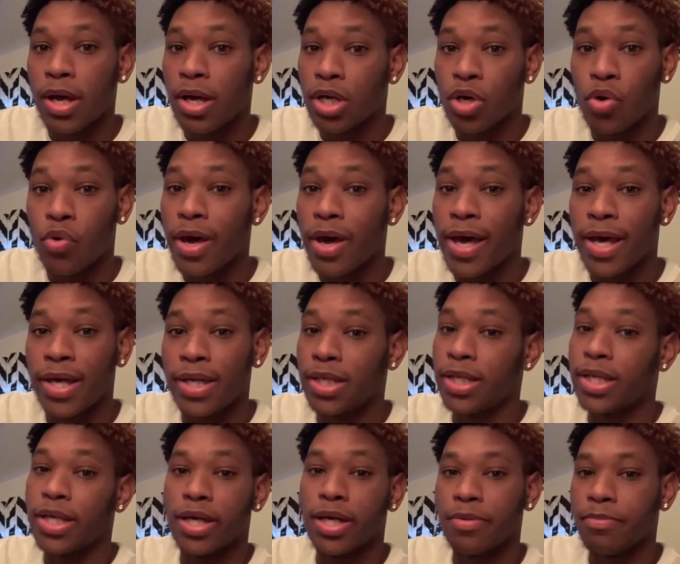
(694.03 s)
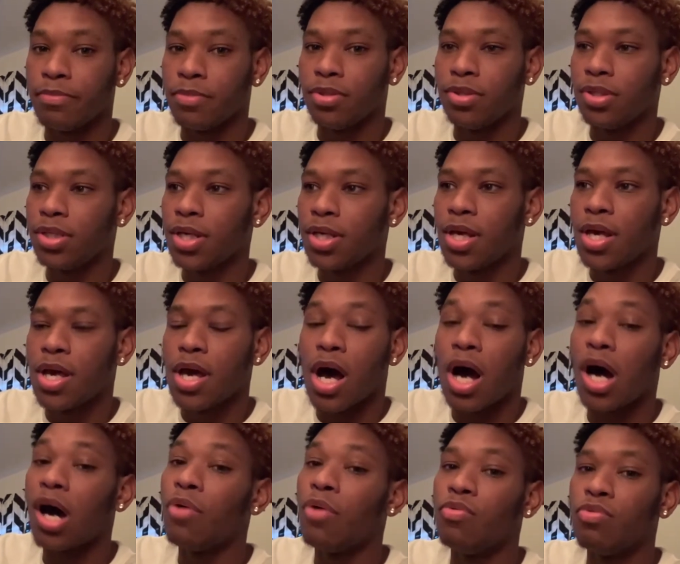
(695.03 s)
ahead and DM me. I
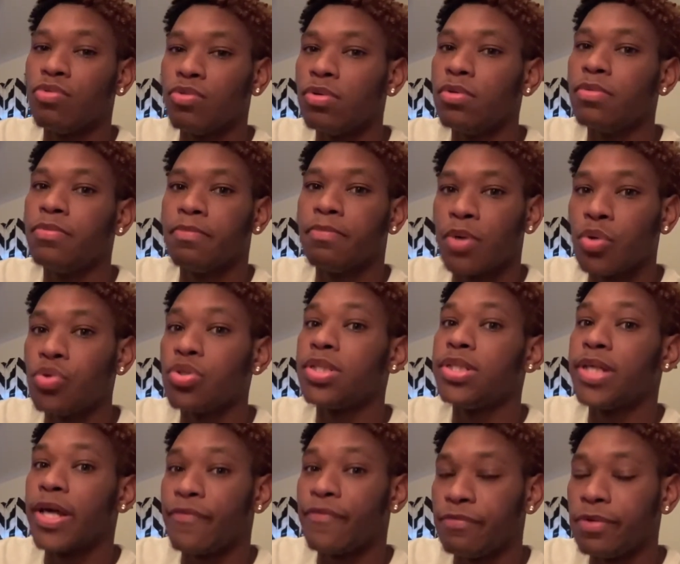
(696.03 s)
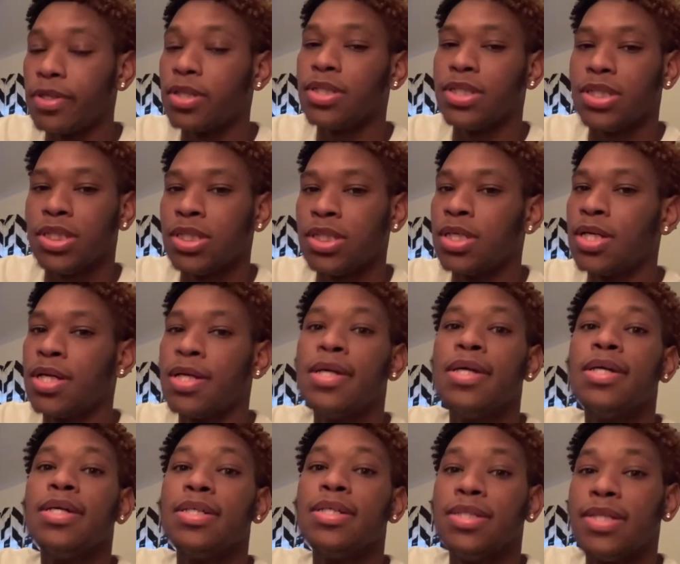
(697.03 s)
will most definitely
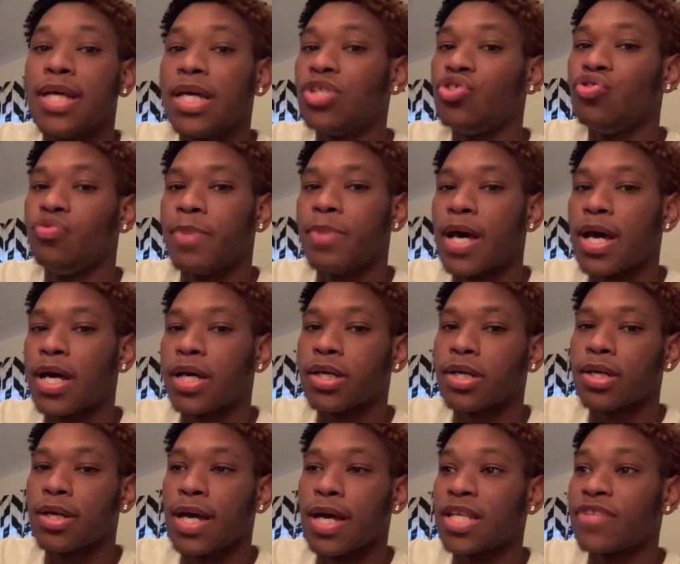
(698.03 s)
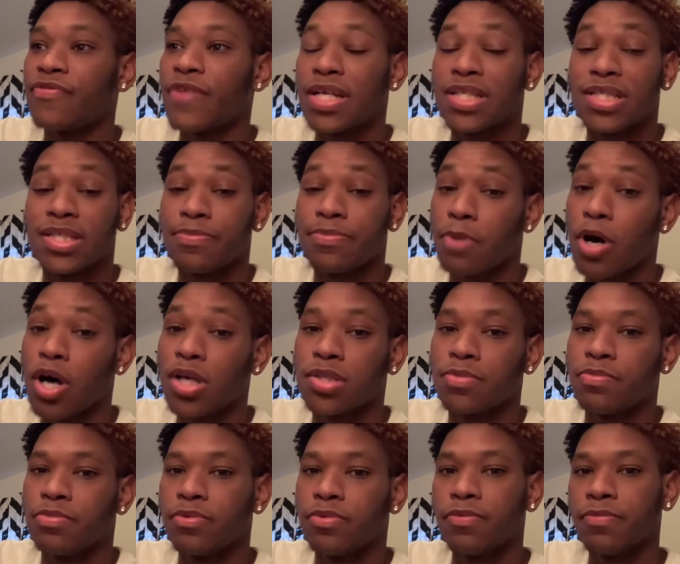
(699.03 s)
text you back as fast as possible.